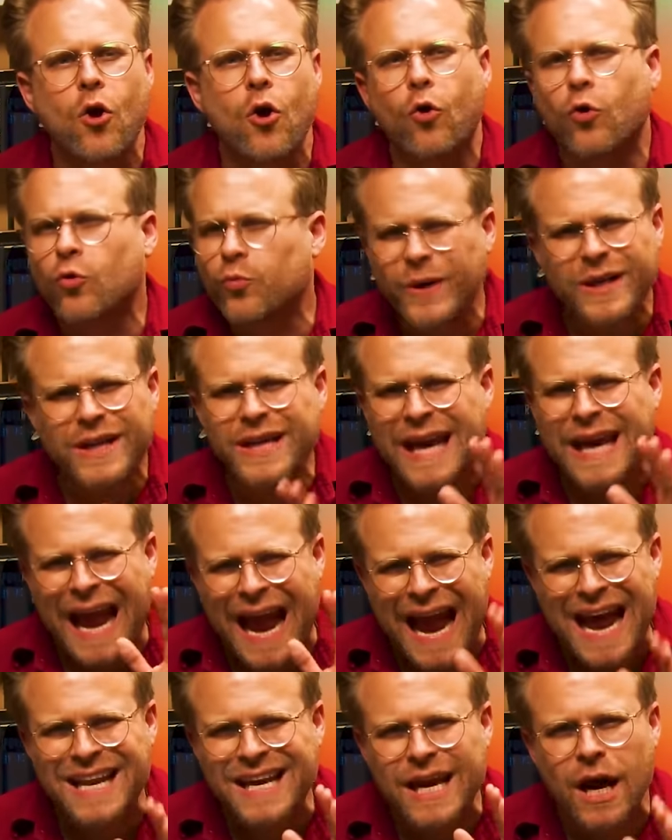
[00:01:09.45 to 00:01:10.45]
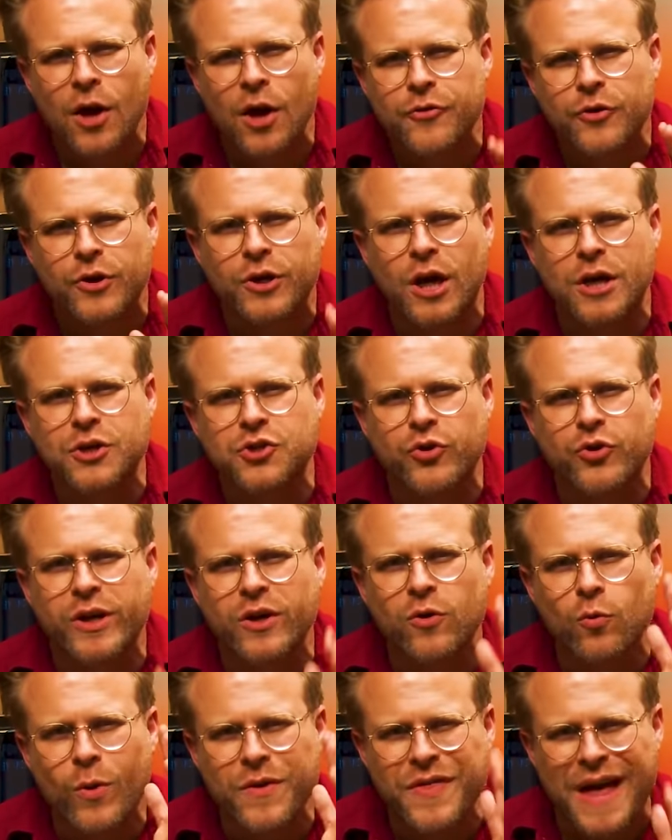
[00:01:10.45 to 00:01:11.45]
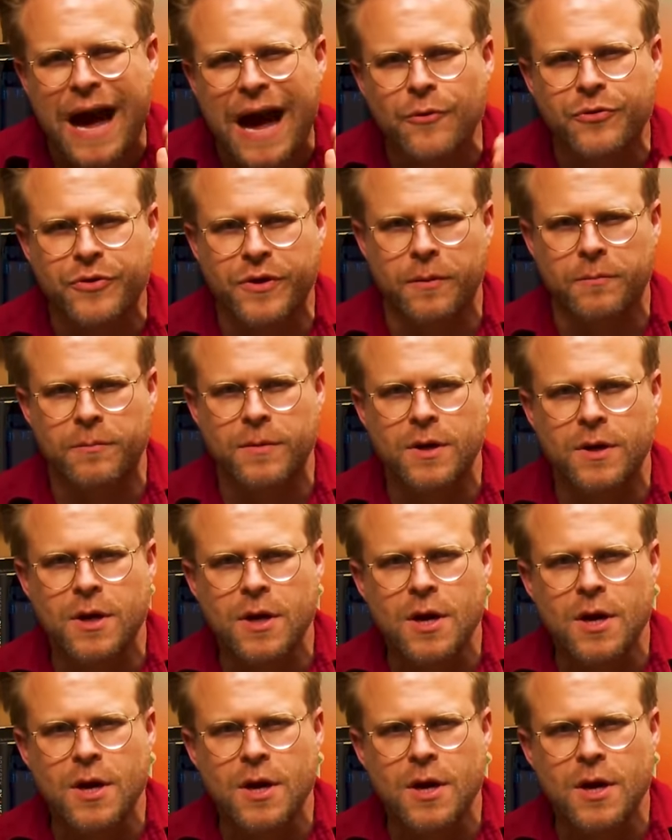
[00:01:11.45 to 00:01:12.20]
or really any other country without them.